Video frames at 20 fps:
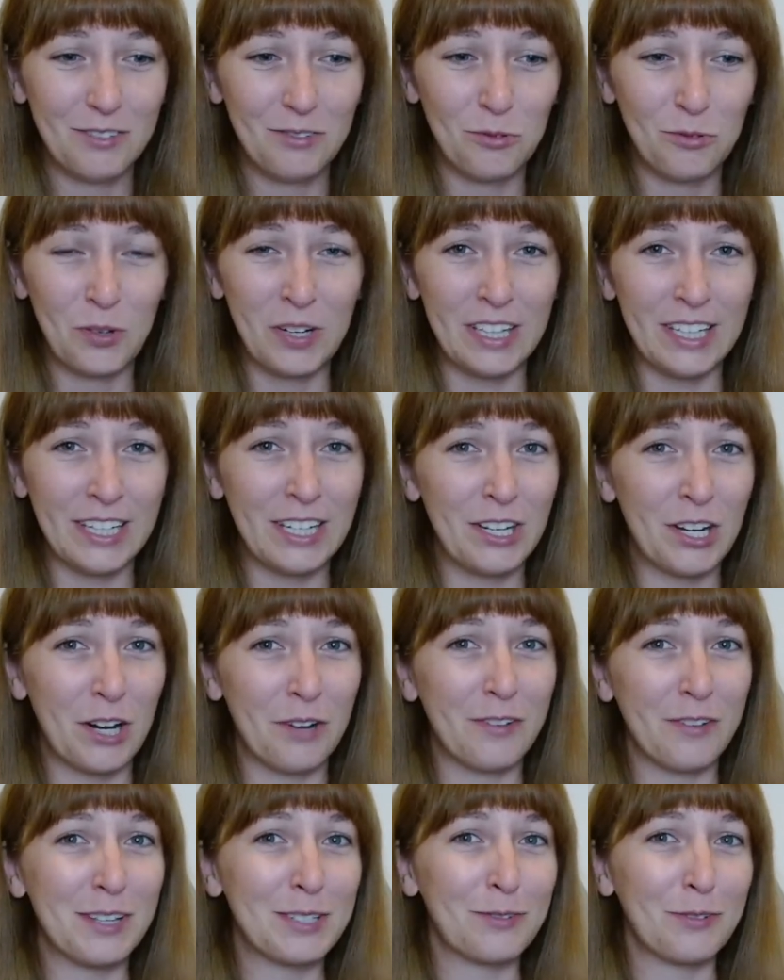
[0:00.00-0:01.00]
really
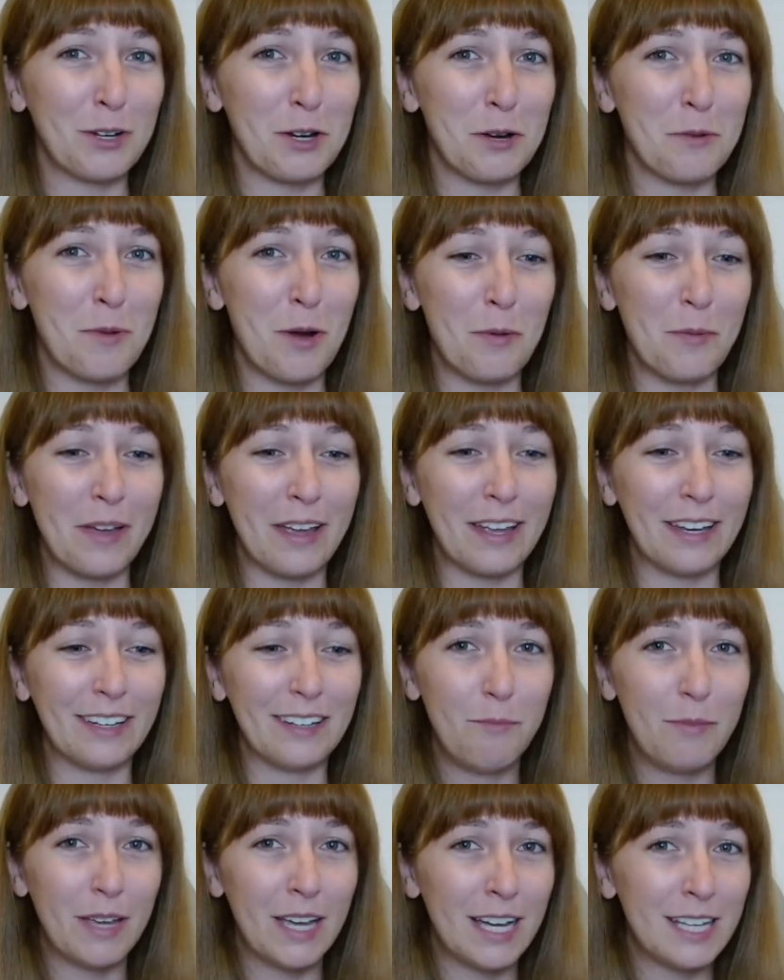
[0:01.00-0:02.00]
nervous for a
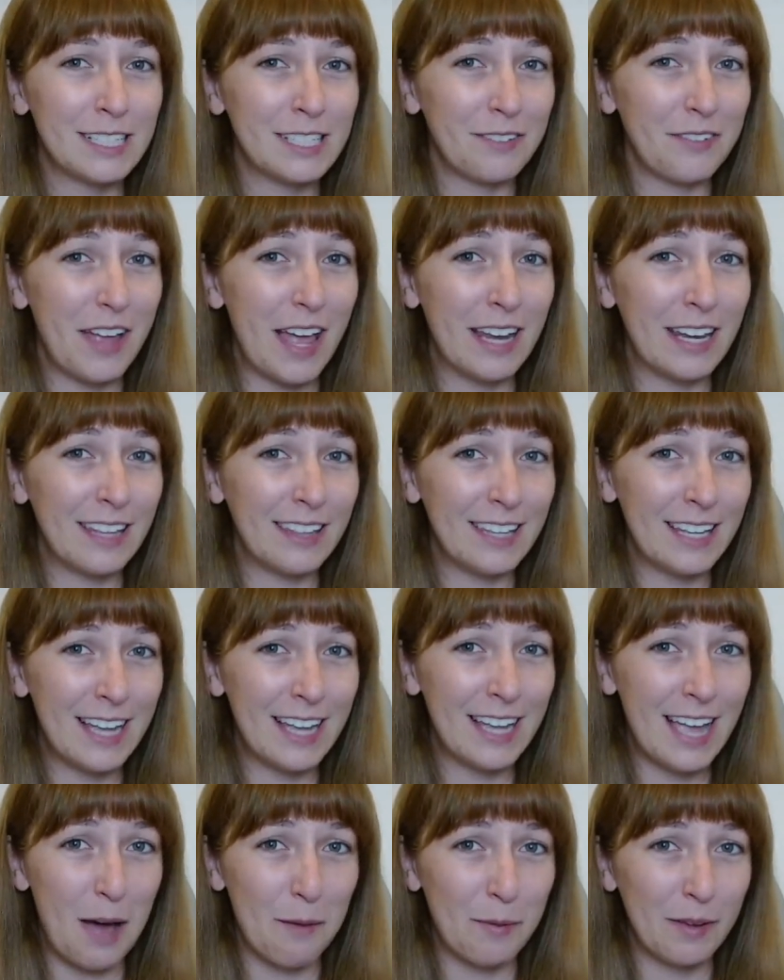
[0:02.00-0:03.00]
moment, because if anything
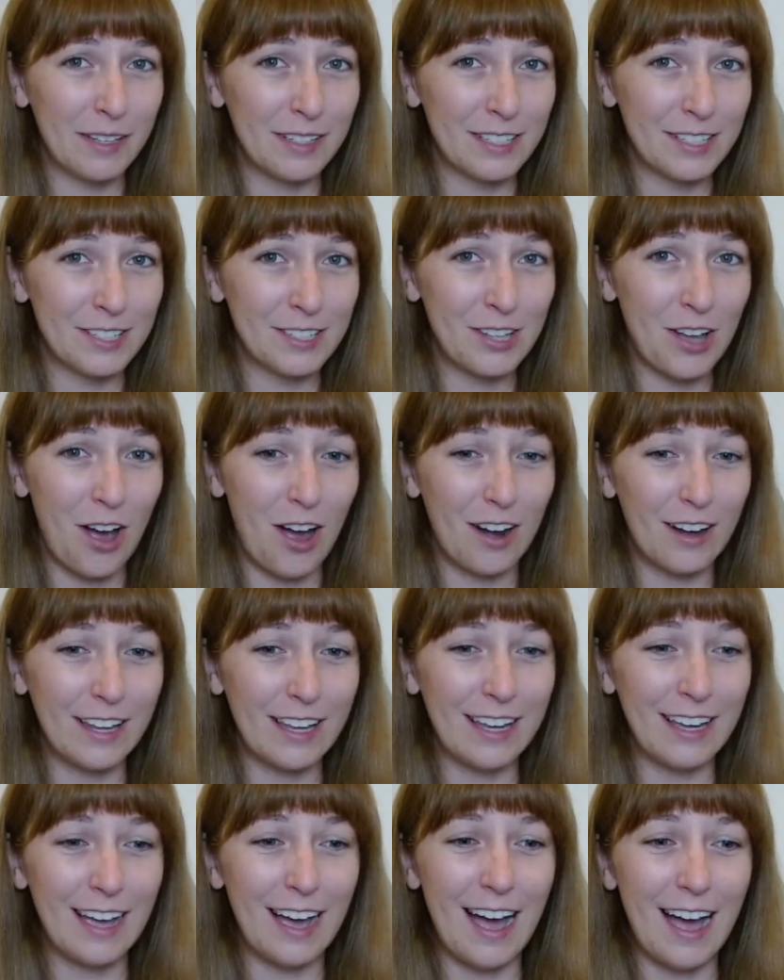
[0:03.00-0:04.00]
happened to Scotty,